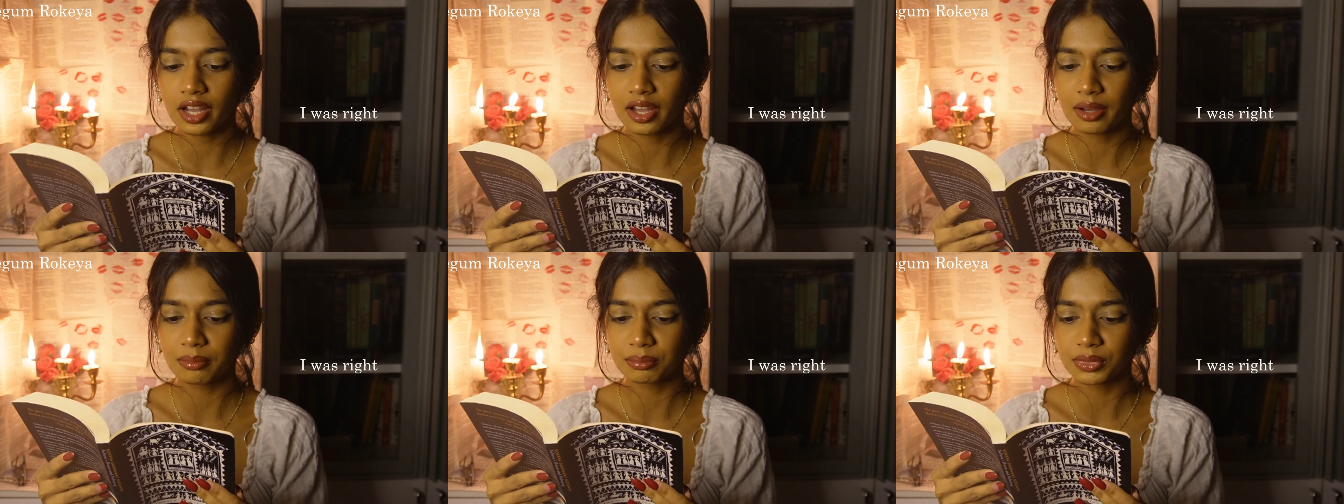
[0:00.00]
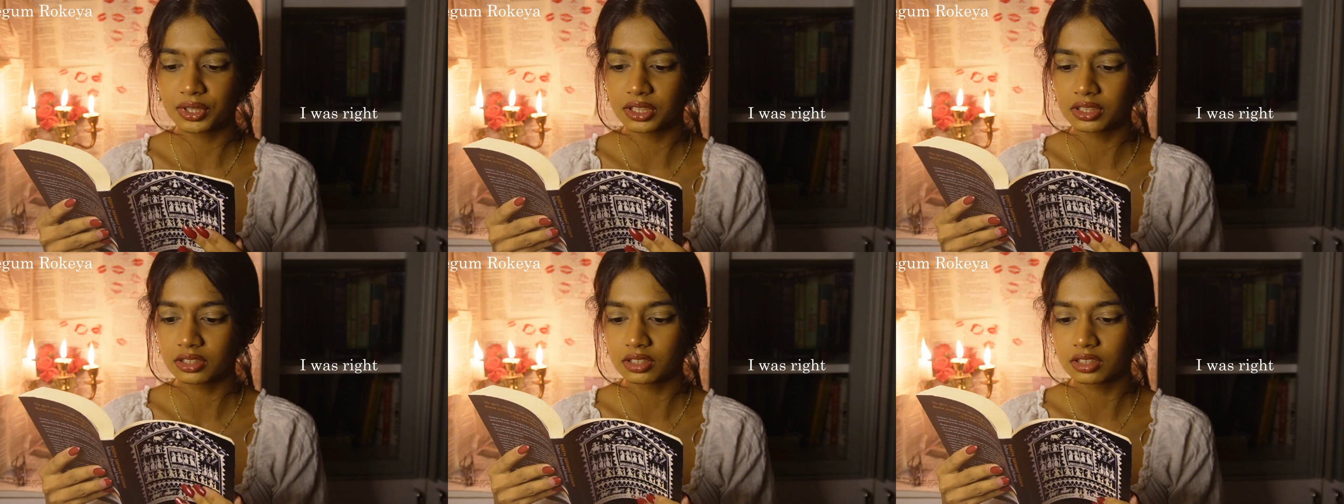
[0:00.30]
I'm
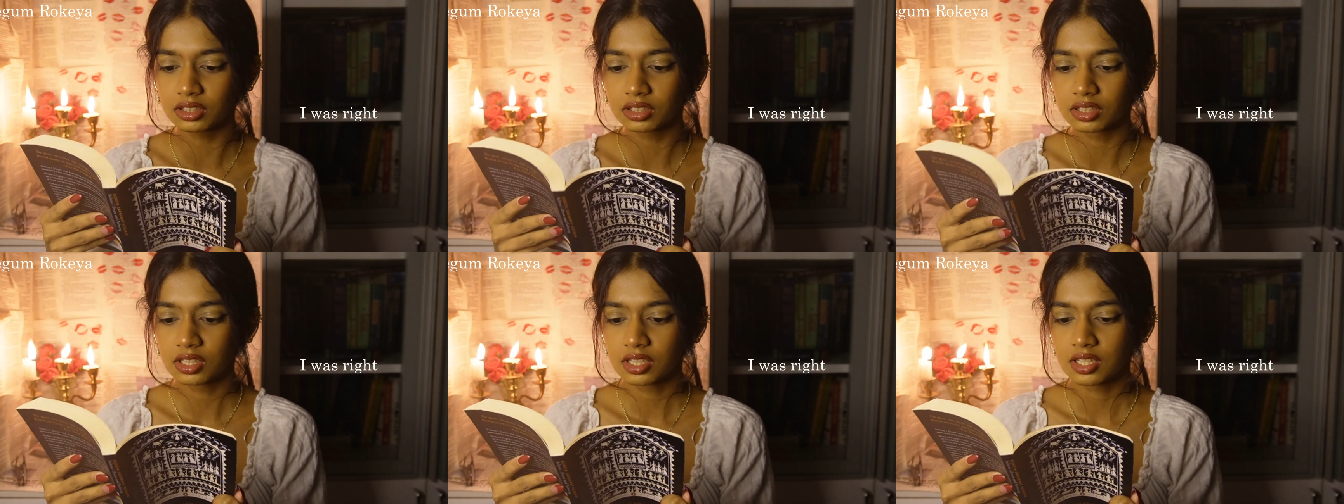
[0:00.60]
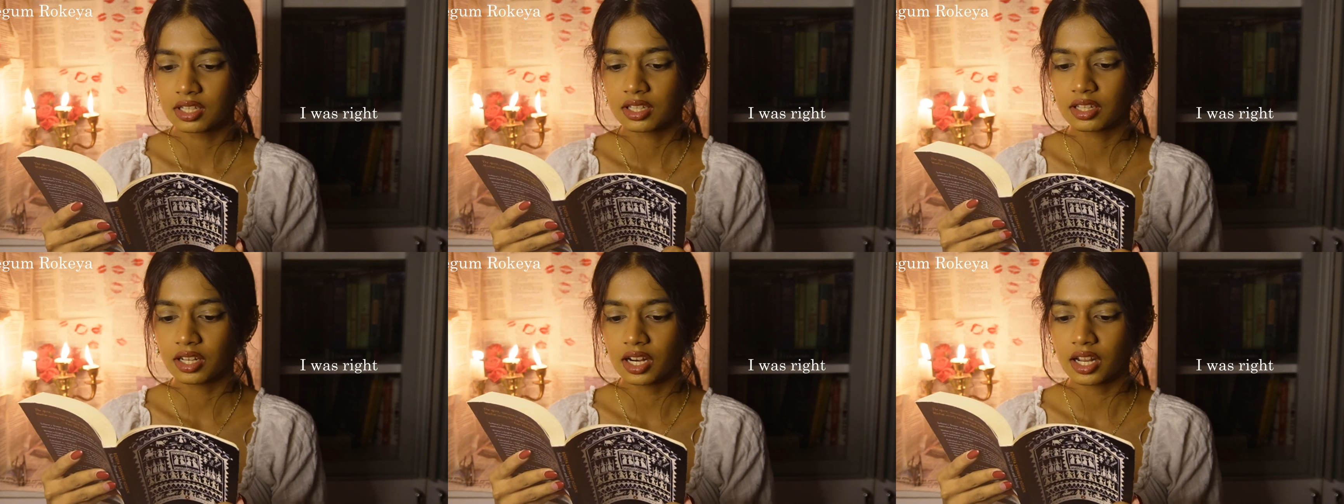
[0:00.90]
gonna
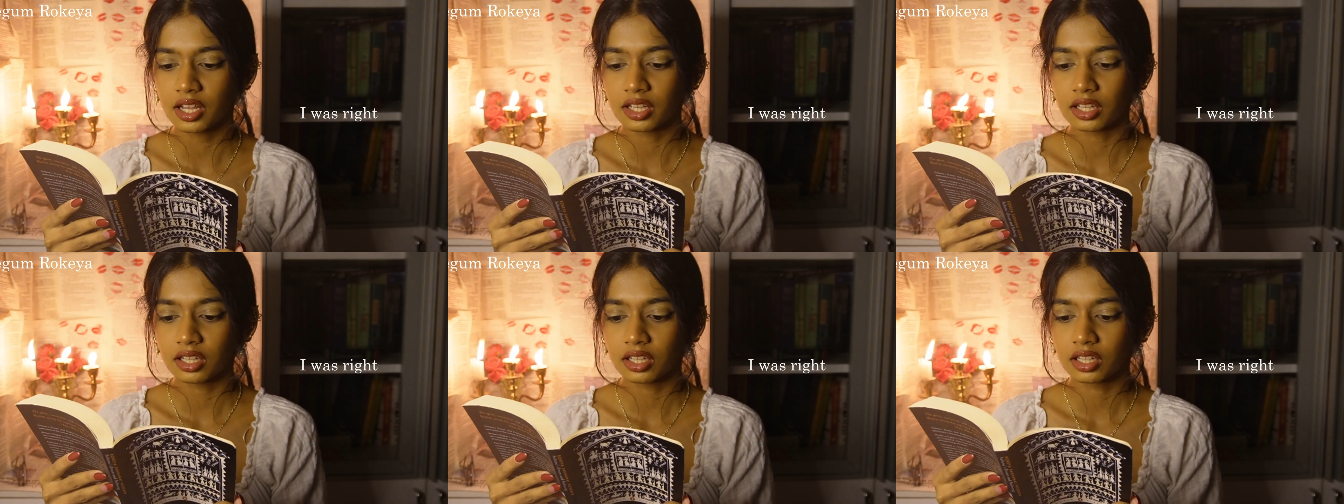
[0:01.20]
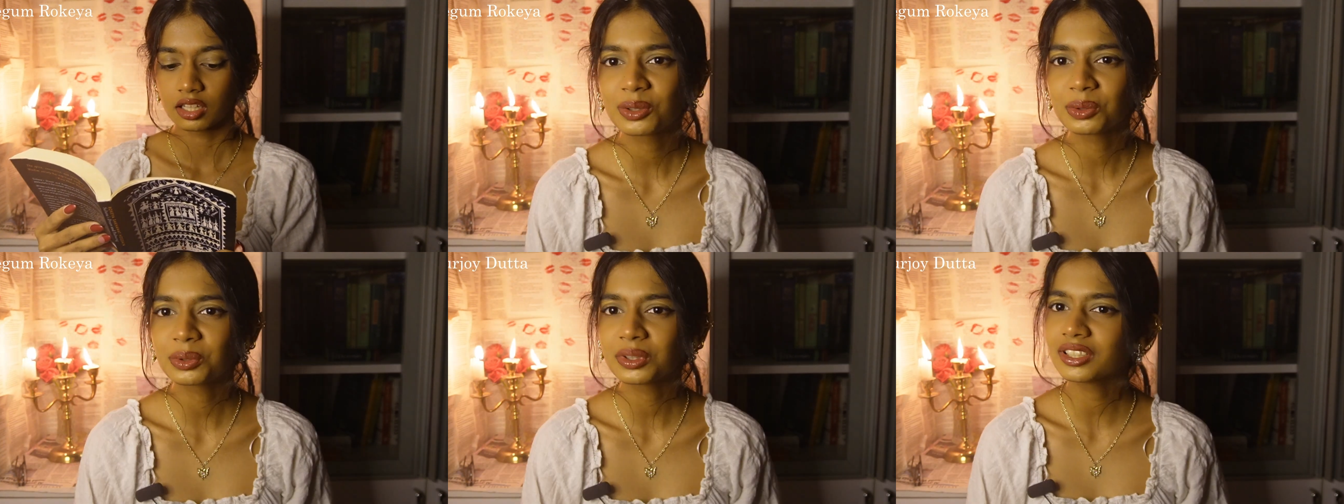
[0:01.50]
cry.
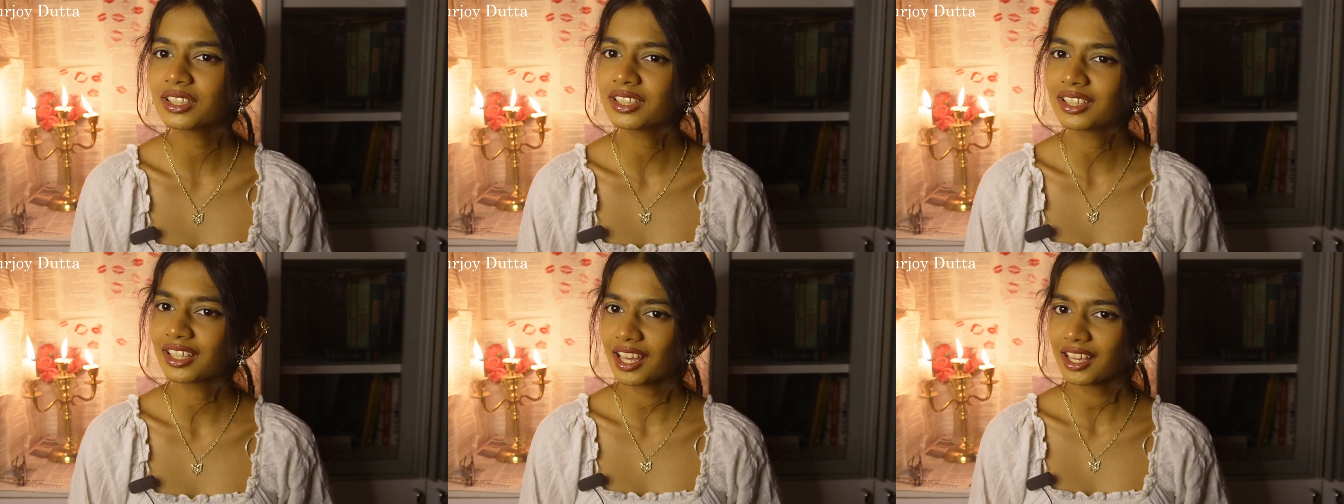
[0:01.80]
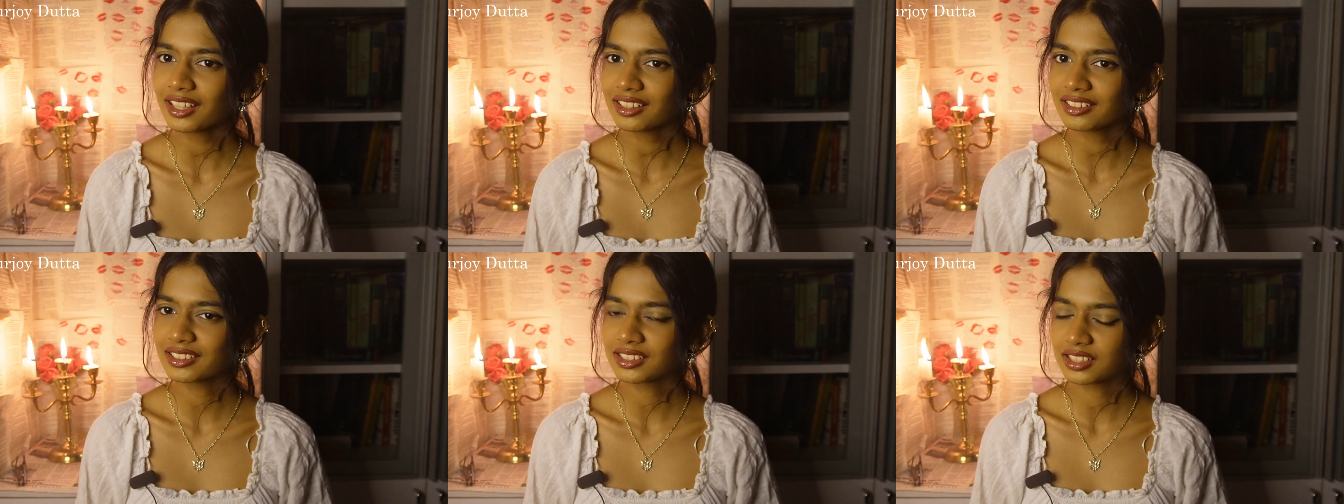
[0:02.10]
So the
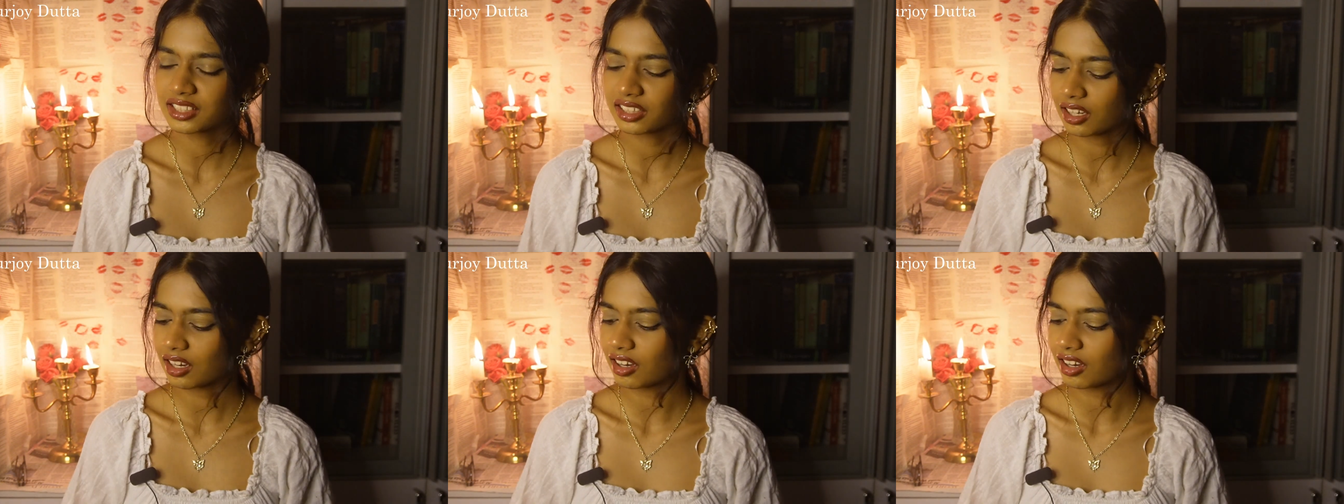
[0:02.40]
next